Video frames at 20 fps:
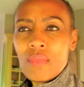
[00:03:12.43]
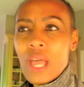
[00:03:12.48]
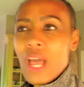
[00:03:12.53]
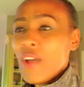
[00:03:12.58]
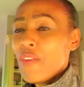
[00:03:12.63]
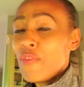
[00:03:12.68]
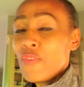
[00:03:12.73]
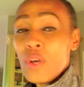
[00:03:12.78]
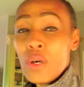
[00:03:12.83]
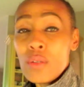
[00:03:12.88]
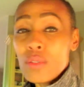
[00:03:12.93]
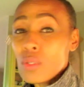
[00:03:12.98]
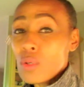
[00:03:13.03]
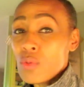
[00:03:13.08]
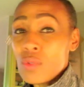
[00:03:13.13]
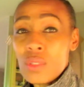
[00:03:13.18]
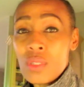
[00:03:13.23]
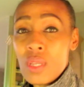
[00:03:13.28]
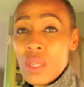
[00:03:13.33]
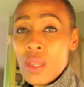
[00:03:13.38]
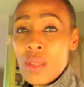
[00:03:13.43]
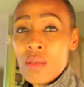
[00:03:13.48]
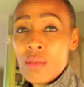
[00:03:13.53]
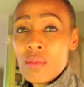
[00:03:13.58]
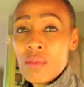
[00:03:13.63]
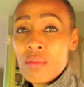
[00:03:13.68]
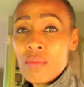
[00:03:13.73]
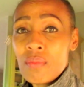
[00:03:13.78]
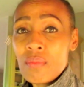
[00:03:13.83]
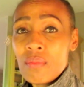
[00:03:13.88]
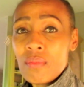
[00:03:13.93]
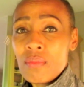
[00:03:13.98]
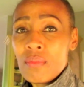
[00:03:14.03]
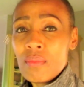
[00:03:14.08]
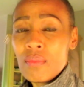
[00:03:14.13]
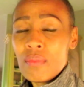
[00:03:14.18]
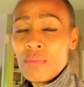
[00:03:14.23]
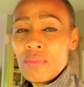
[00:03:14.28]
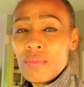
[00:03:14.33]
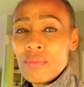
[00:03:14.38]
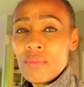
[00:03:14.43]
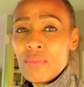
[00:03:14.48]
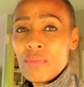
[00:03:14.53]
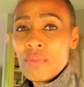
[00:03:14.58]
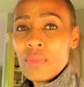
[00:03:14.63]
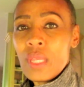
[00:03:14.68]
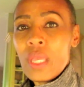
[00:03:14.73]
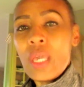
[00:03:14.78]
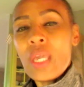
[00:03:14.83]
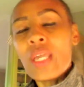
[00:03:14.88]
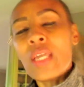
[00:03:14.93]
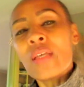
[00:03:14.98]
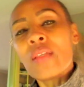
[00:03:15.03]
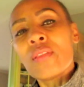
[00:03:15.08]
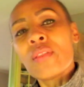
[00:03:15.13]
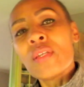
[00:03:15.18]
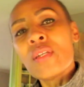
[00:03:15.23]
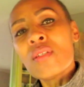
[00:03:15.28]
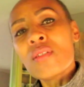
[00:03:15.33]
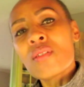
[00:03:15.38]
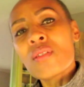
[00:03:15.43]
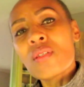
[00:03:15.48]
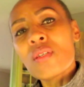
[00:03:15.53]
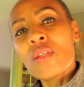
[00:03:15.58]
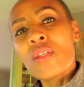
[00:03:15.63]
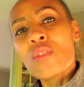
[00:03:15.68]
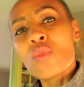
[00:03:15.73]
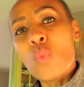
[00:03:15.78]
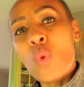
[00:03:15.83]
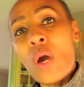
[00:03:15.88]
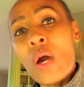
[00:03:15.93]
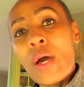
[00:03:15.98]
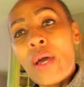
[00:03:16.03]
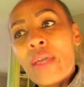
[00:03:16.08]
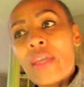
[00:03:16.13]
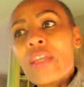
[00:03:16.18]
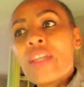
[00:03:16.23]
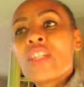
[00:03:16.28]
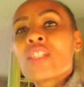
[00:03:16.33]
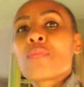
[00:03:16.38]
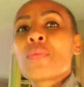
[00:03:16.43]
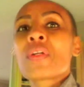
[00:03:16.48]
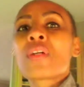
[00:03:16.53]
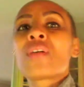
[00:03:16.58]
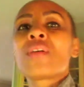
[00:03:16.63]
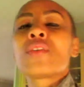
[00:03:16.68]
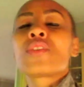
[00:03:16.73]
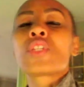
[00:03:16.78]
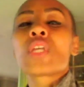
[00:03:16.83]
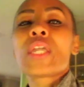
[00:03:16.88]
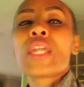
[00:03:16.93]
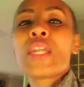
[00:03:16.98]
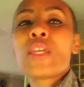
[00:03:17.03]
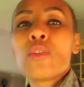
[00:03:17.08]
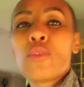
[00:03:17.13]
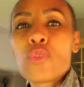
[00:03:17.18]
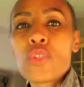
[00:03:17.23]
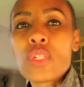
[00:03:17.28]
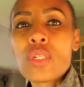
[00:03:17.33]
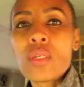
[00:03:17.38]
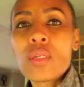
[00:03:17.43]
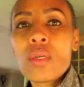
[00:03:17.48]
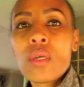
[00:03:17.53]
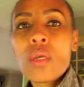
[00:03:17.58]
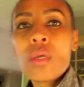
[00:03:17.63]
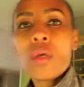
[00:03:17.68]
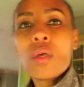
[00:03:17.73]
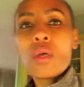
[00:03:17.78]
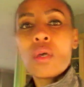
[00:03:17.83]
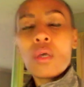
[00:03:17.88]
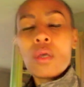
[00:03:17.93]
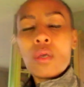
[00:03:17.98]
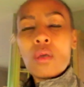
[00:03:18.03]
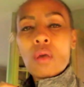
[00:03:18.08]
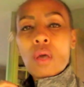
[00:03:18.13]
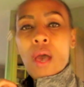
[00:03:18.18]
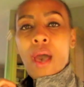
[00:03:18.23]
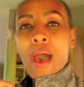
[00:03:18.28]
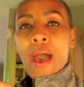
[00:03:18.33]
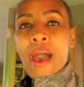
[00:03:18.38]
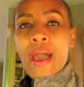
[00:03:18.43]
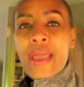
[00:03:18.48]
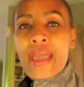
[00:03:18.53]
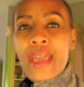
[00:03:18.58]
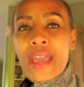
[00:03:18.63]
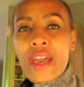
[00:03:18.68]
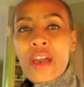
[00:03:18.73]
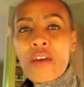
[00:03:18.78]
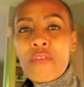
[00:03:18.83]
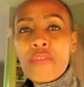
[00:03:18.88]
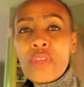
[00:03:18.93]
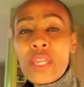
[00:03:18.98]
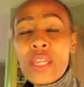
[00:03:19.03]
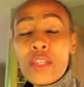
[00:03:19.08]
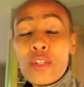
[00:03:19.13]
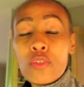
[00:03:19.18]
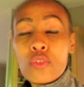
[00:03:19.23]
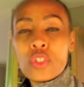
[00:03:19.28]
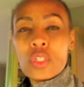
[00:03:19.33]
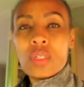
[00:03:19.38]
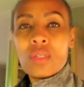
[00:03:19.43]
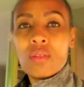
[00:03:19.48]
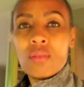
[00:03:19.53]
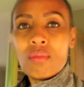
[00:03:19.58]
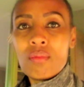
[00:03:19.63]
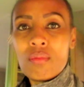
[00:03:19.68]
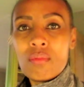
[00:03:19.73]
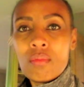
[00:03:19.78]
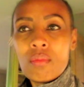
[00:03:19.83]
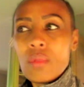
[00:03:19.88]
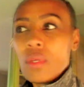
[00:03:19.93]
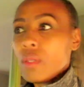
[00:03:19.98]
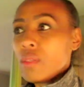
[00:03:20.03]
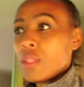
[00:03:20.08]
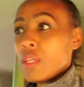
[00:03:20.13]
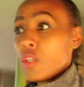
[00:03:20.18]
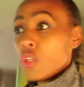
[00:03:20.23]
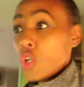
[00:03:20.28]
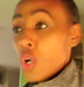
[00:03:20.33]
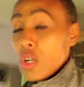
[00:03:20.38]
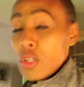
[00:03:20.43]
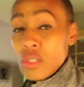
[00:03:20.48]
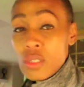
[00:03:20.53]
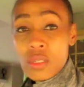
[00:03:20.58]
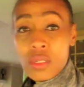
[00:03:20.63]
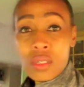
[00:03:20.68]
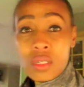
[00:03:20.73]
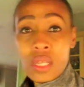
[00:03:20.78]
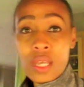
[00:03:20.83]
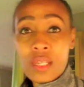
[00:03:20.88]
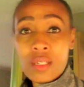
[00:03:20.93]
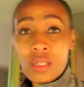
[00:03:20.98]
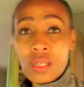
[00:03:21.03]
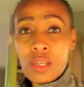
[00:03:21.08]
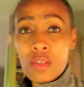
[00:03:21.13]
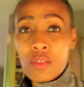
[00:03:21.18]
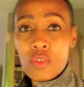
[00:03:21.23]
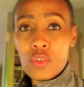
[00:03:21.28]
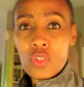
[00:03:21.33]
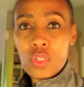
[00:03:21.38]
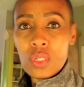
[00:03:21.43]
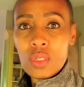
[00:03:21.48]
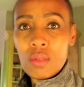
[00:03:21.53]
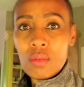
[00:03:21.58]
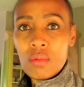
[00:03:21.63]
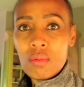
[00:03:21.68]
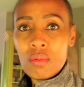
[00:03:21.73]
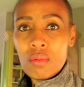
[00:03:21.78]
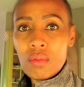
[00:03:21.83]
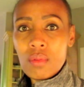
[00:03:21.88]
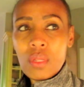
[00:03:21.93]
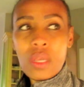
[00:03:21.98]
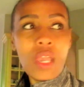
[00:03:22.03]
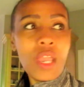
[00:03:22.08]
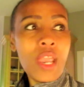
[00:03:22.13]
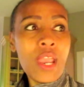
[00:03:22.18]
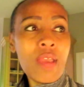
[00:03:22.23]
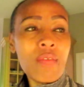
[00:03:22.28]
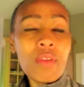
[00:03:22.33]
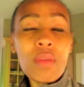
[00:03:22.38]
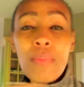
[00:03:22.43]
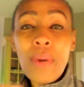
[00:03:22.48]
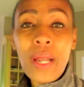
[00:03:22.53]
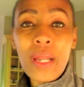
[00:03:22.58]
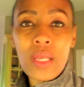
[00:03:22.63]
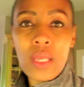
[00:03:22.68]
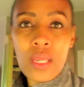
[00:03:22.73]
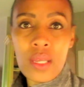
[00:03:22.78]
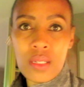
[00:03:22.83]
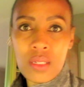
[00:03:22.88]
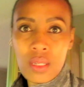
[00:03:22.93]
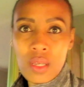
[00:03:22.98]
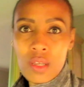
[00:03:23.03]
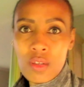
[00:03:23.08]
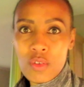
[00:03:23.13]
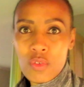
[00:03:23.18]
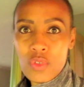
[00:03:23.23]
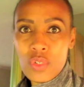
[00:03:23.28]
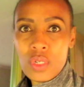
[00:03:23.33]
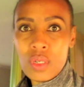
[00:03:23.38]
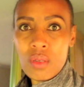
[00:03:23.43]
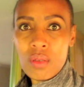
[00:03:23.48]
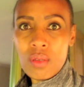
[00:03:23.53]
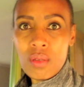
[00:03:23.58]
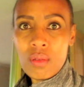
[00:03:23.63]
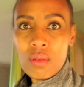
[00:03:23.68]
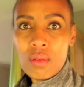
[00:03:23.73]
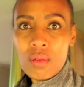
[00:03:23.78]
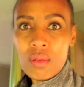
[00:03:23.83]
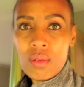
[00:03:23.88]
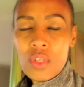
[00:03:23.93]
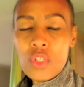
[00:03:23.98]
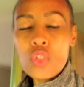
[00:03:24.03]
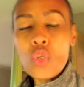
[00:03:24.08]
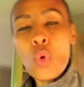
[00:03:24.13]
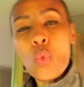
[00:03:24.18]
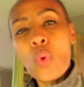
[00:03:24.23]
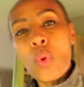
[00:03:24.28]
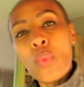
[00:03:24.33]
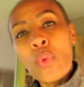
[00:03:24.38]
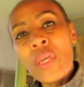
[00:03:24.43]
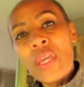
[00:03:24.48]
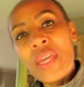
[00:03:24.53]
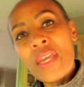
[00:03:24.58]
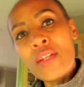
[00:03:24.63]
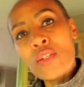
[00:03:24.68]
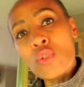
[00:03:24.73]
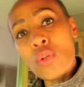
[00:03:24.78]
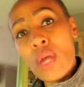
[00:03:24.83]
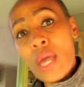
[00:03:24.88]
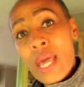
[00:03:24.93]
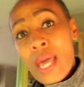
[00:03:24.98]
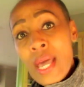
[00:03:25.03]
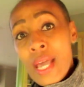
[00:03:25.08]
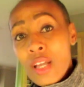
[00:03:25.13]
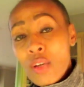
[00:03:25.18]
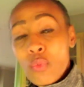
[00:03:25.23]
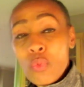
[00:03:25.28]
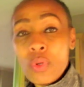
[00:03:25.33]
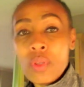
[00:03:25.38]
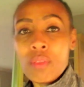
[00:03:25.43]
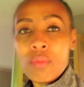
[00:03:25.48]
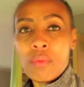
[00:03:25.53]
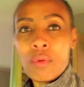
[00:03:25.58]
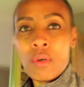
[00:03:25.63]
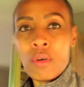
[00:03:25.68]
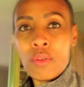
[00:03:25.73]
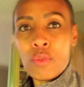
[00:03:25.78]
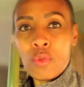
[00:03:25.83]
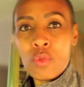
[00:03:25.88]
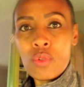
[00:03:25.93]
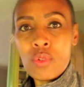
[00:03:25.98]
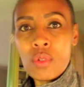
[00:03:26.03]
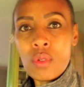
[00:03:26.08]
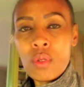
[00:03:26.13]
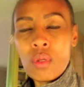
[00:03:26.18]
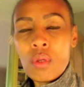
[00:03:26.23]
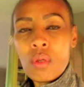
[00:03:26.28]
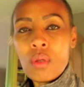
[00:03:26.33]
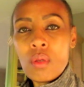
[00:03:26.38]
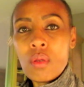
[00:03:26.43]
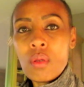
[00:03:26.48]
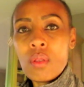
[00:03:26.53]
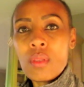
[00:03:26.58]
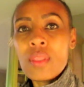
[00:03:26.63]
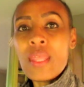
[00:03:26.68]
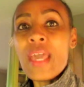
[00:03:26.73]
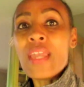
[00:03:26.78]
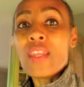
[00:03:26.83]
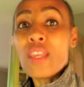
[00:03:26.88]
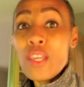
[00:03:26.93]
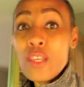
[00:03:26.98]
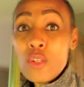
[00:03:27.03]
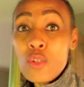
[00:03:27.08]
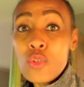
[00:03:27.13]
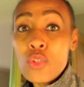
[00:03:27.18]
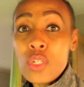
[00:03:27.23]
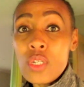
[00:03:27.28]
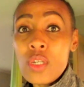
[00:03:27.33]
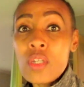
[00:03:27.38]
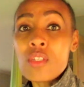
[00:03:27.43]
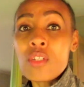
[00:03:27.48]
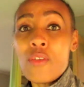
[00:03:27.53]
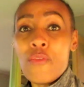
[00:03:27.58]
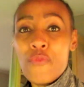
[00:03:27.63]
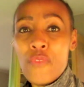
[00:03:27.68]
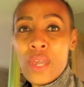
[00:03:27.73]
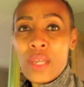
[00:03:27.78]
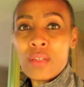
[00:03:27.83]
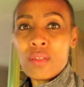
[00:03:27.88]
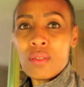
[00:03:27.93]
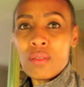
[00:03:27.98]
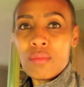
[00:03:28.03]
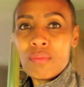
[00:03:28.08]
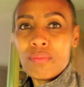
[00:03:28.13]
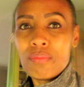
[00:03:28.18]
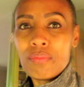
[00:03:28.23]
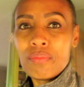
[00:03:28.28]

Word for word: I felt those things. And this is why, is because energy. I have energy. The narcissist has energy. Everybody has energy. So when we interact with others, that energy is affected.